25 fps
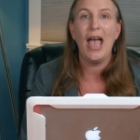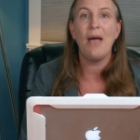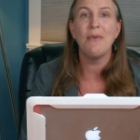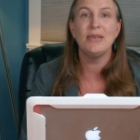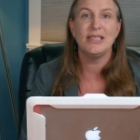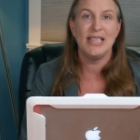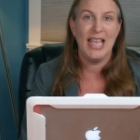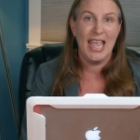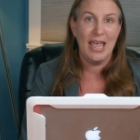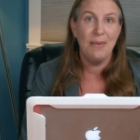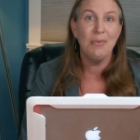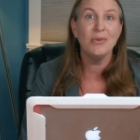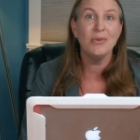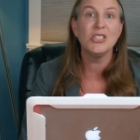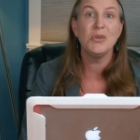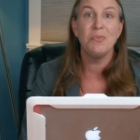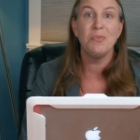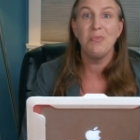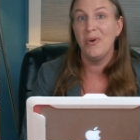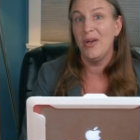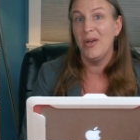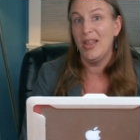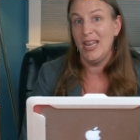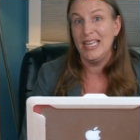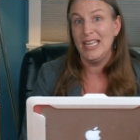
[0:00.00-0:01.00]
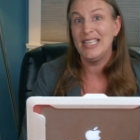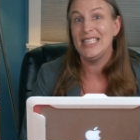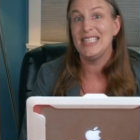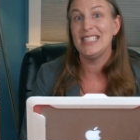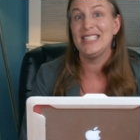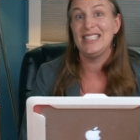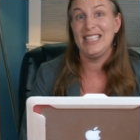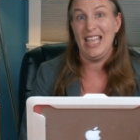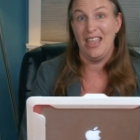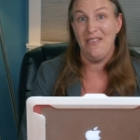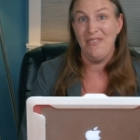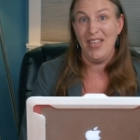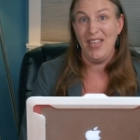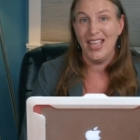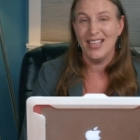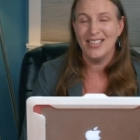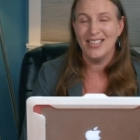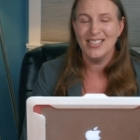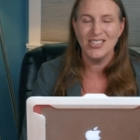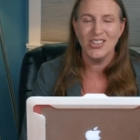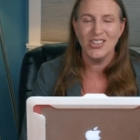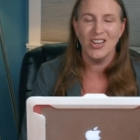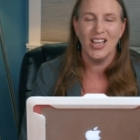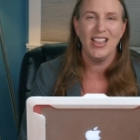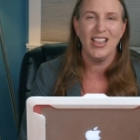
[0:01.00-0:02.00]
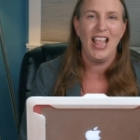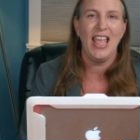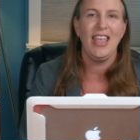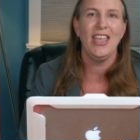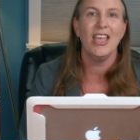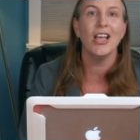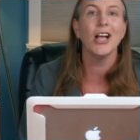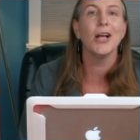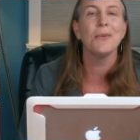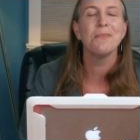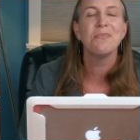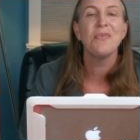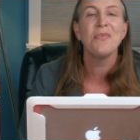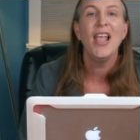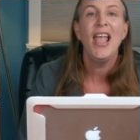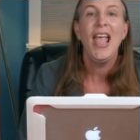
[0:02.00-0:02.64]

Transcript: I was able to put into savings during that year.